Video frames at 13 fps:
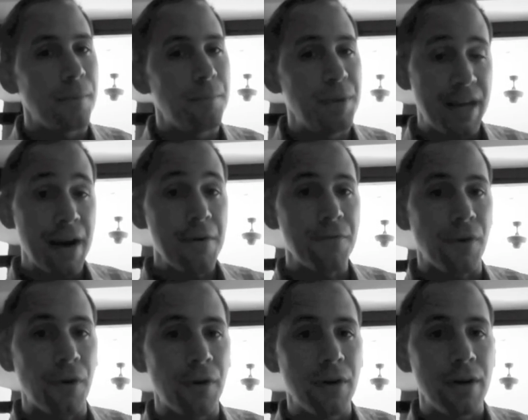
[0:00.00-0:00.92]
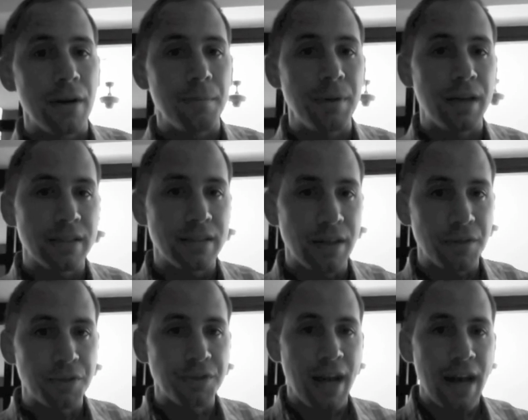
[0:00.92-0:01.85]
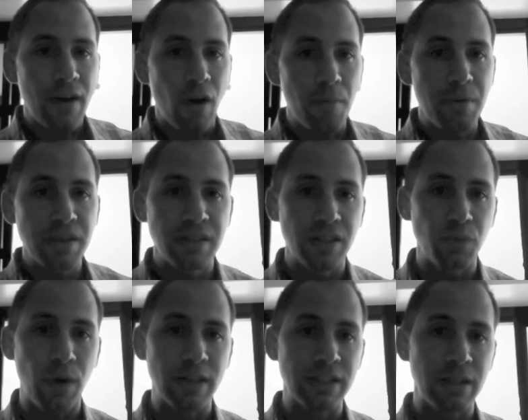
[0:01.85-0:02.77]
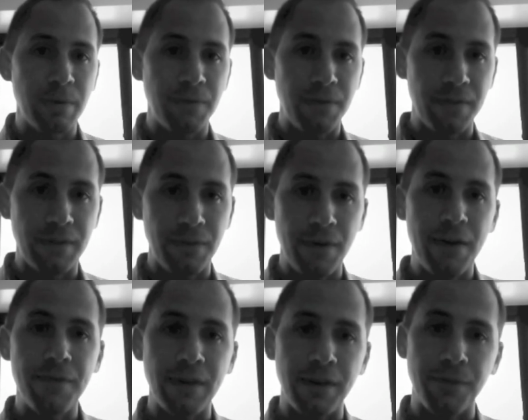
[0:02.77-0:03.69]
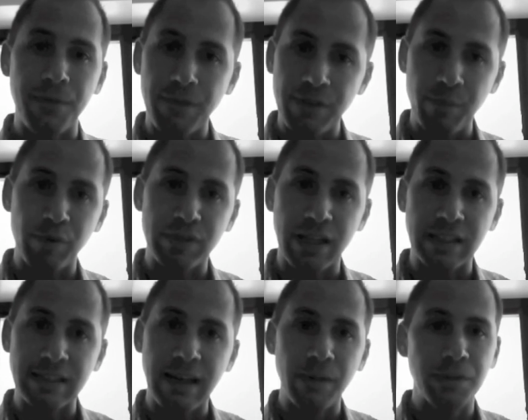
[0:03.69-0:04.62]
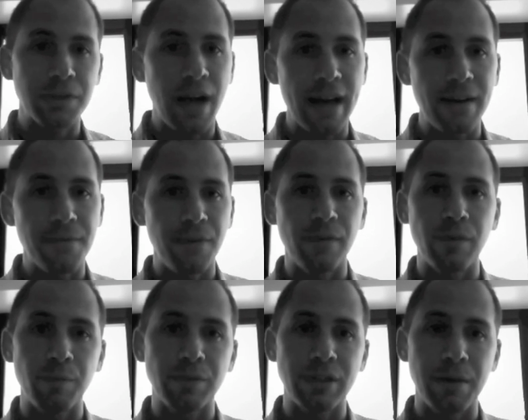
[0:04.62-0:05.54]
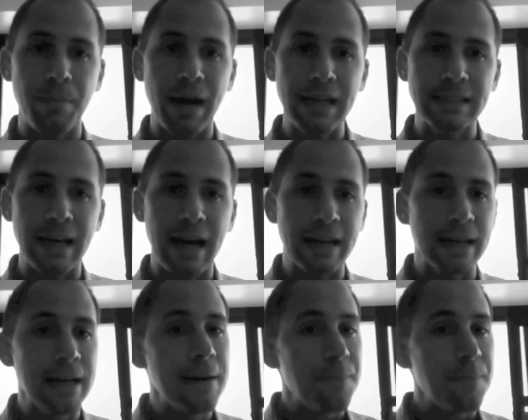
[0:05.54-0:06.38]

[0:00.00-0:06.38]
Be careful. Because understand, our business wants to be 50-50, 50% seller side and 50% buy side.